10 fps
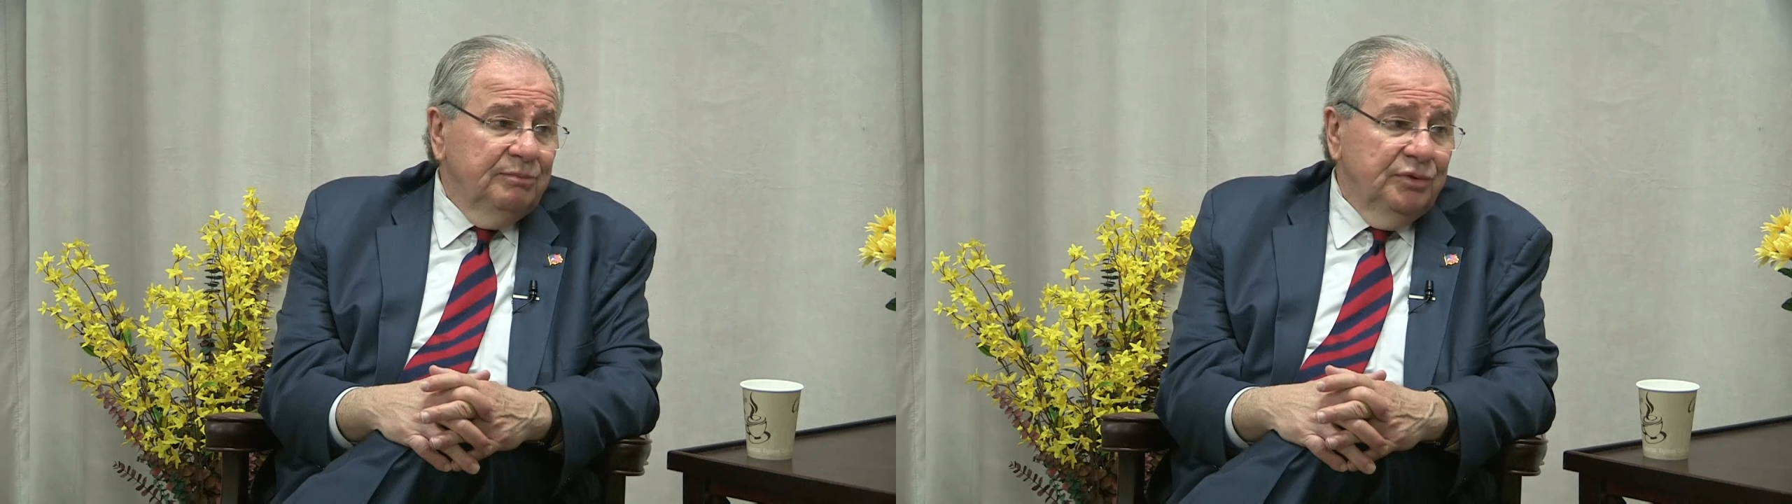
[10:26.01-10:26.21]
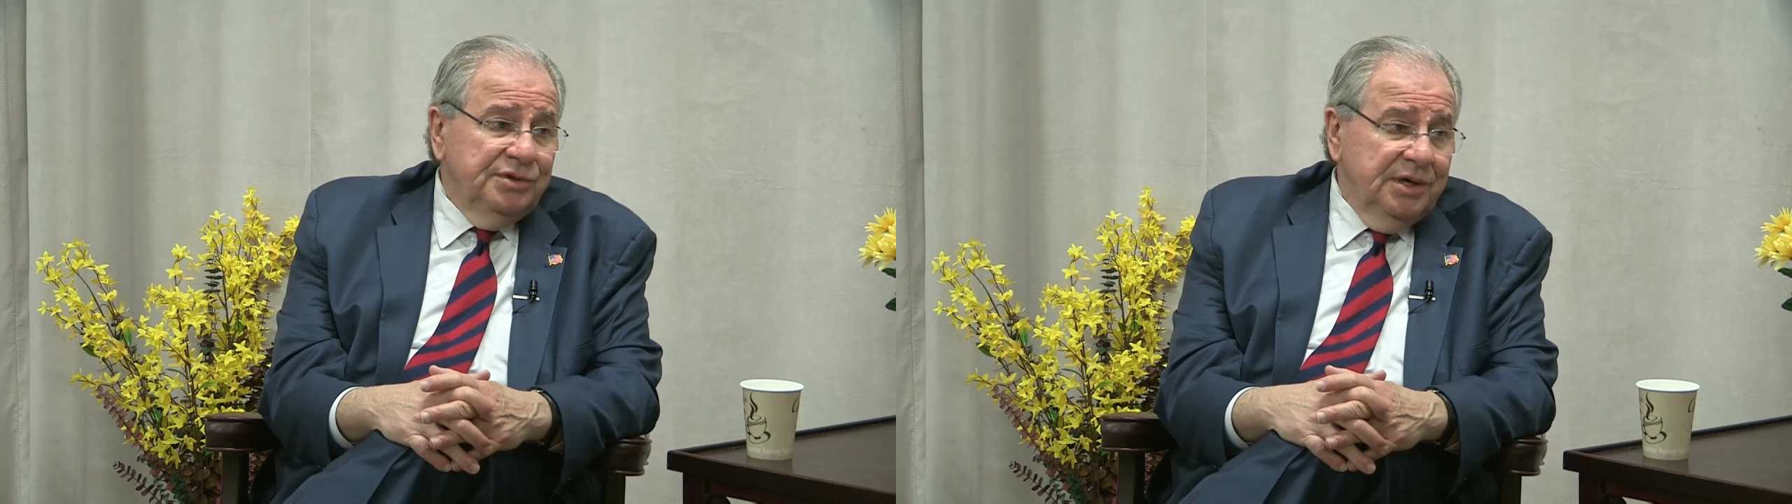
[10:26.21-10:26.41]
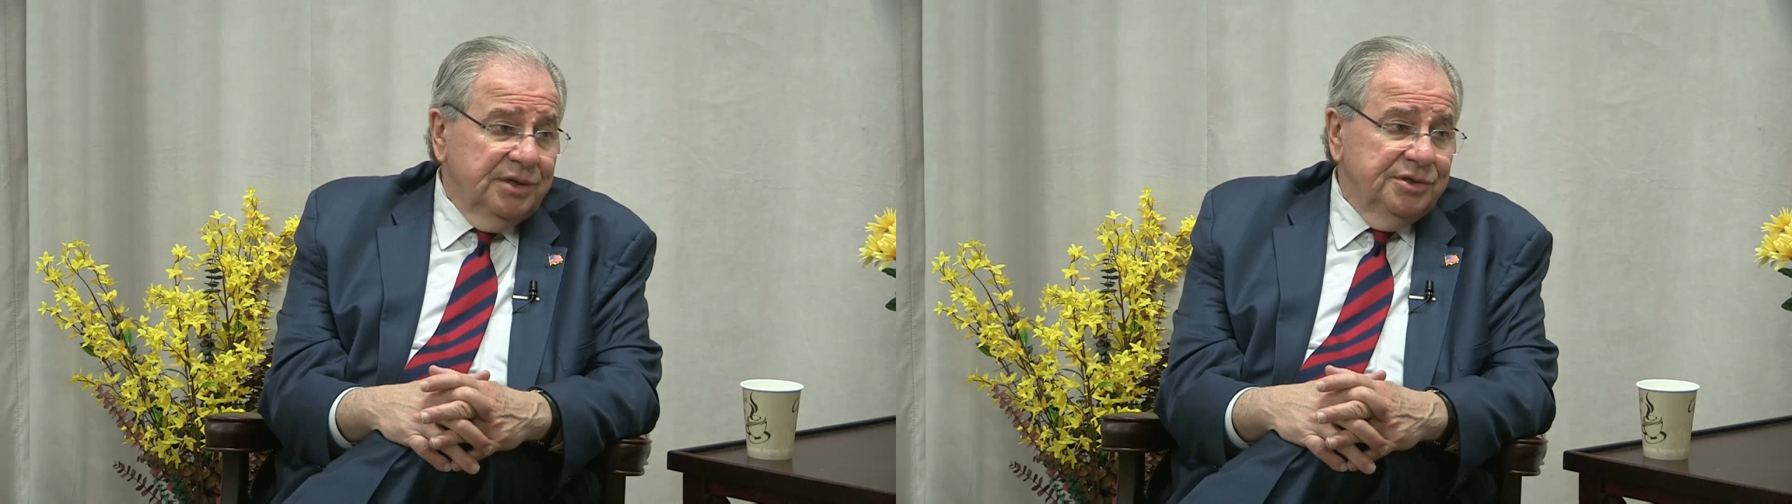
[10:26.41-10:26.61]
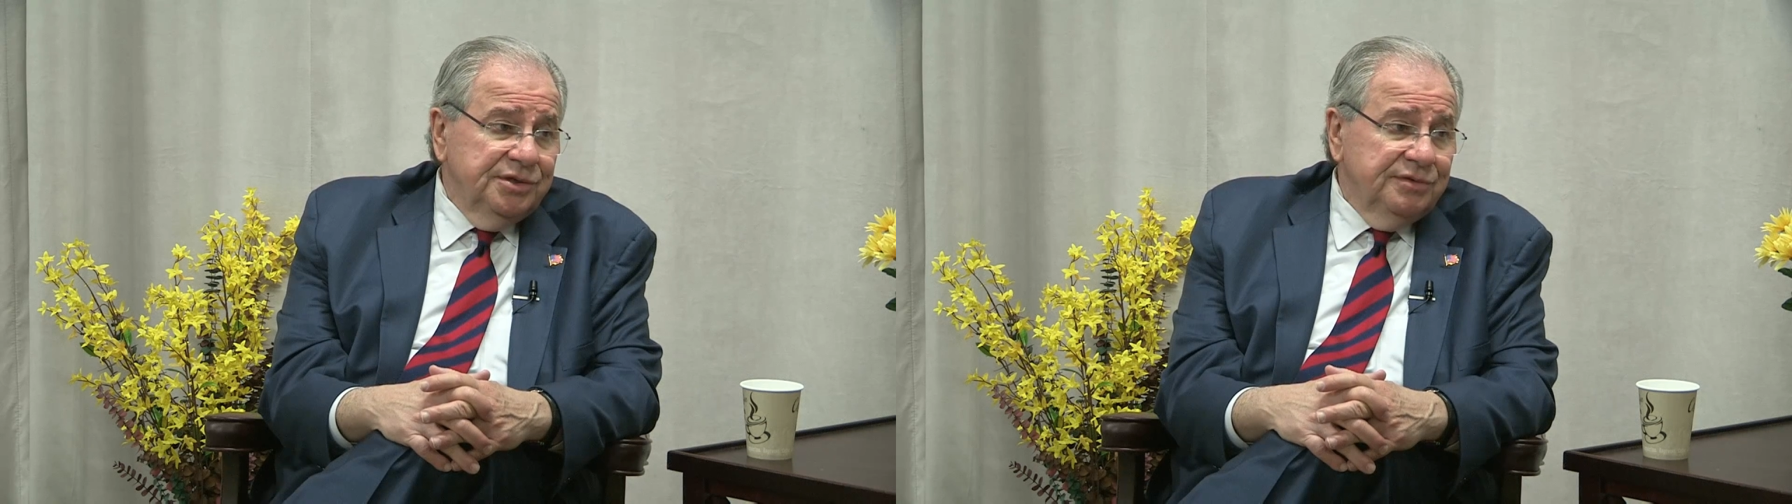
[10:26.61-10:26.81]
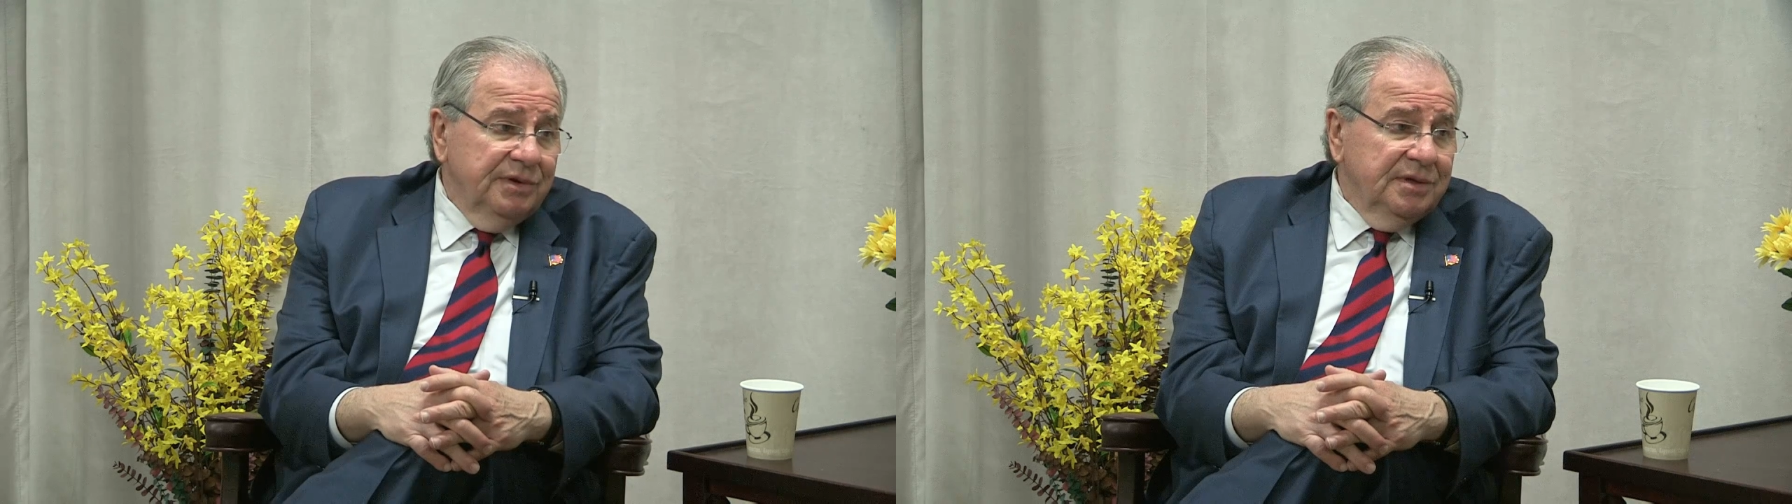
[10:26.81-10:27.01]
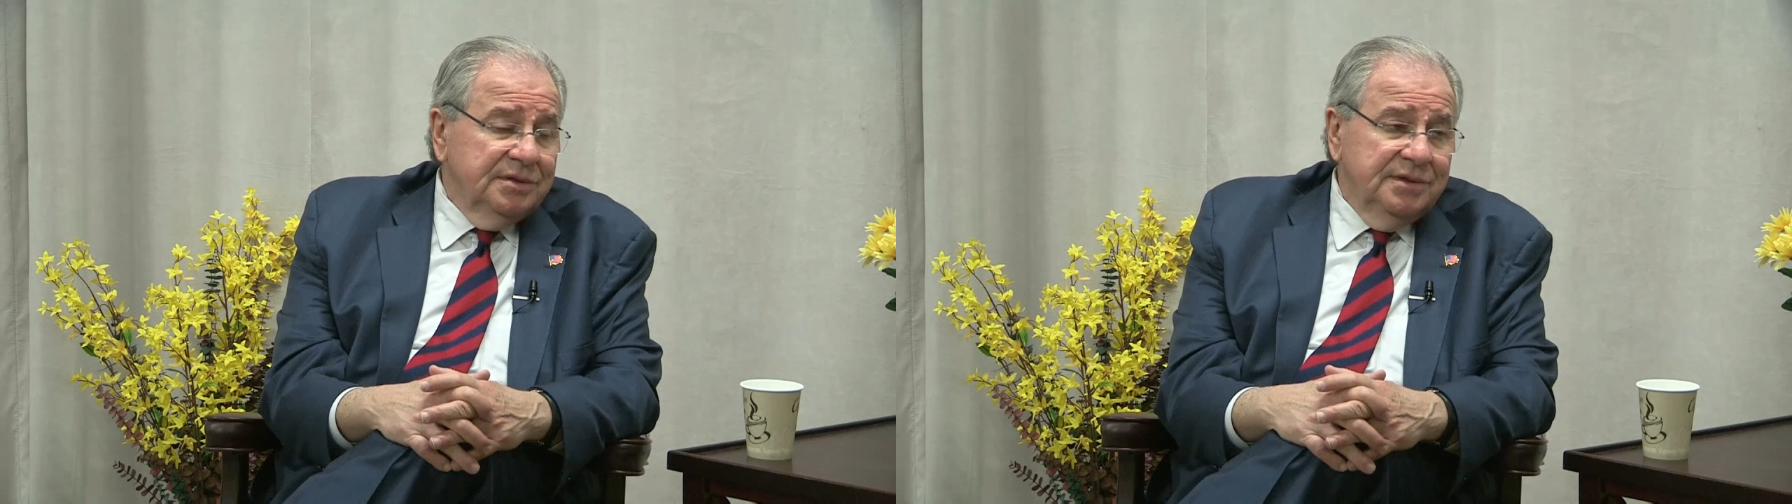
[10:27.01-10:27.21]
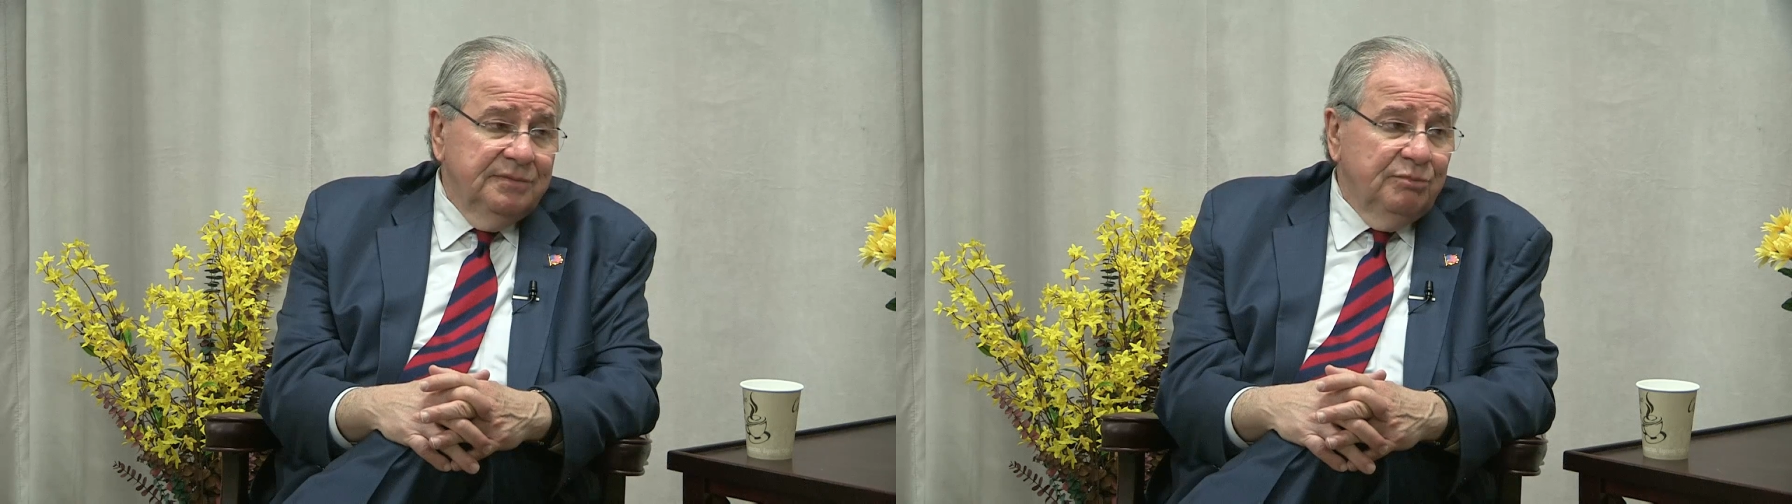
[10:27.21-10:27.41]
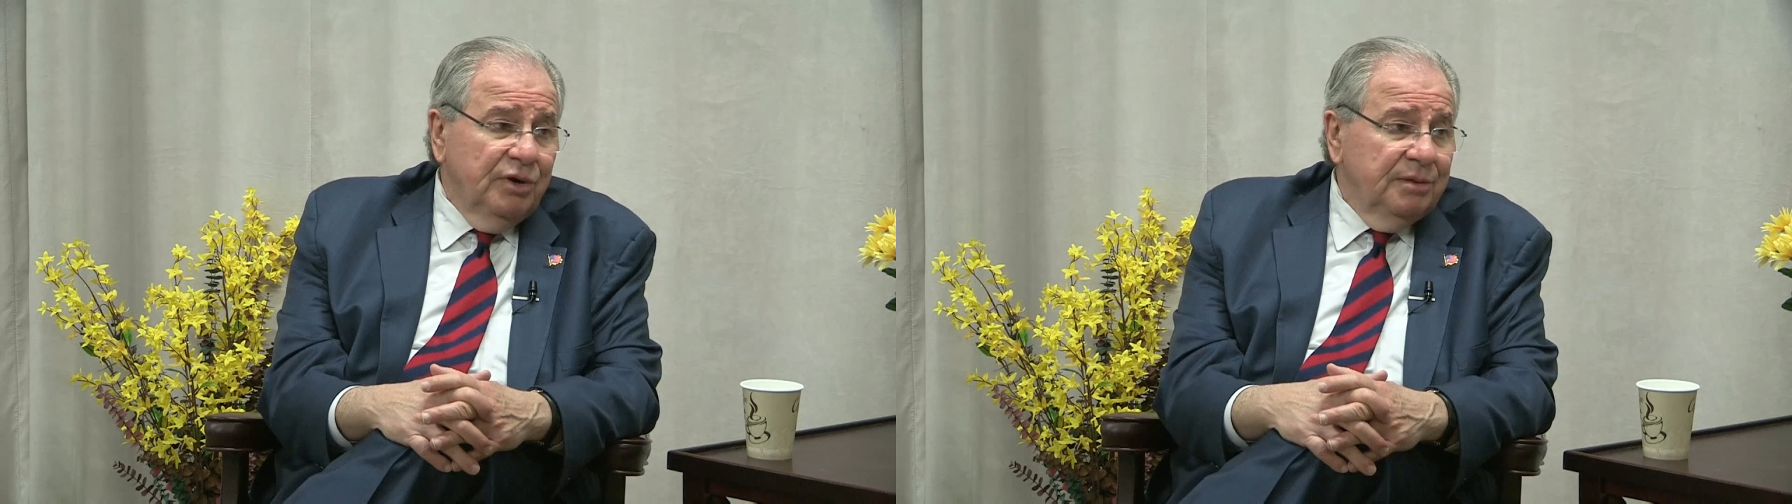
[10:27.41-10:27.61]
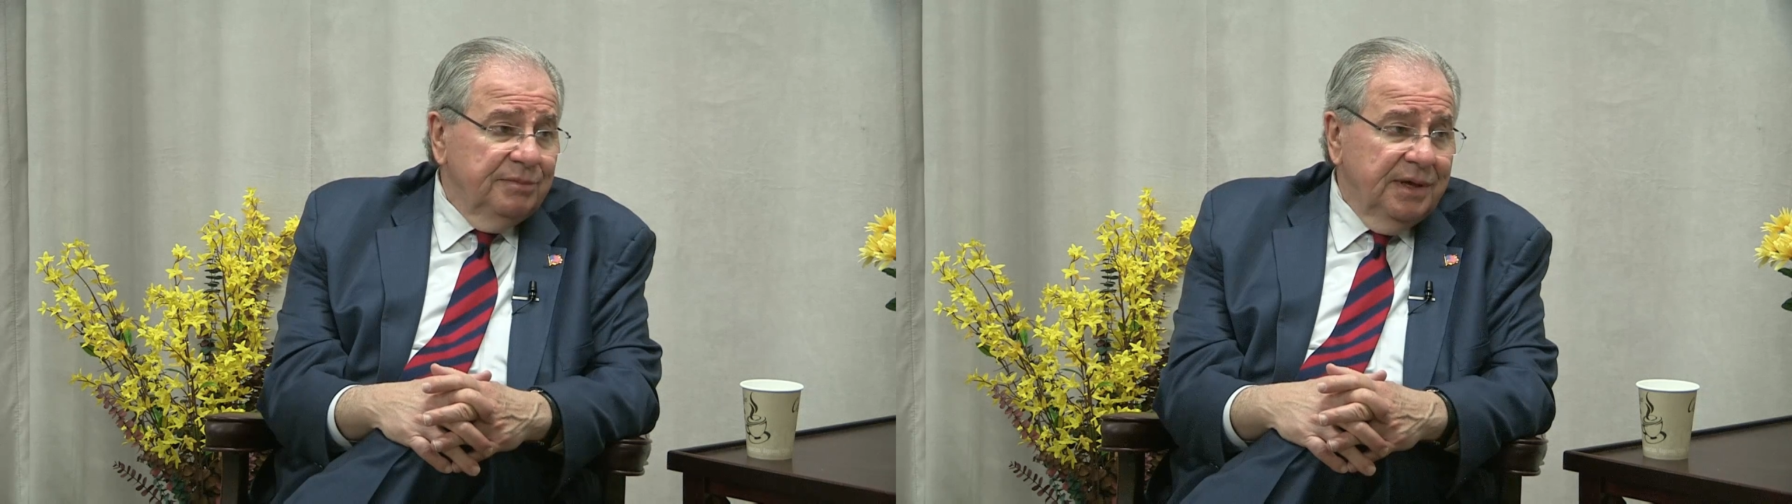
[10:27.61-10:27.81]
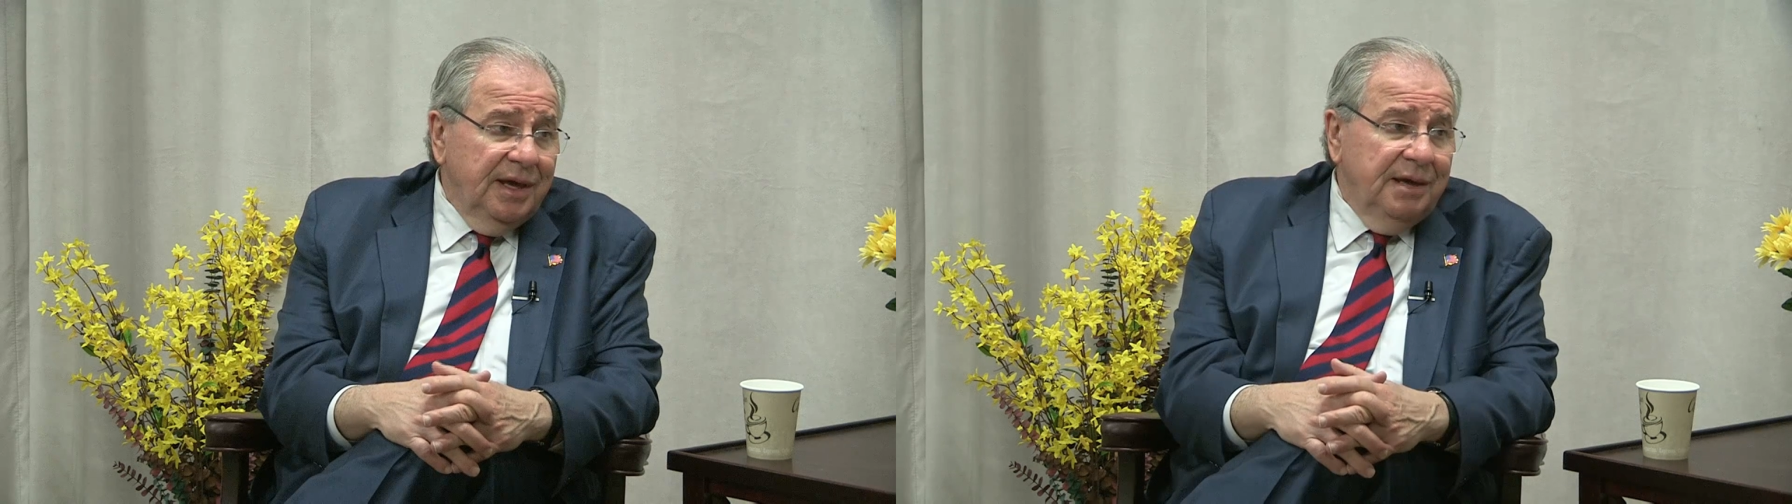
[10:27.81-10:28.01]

protections relative problem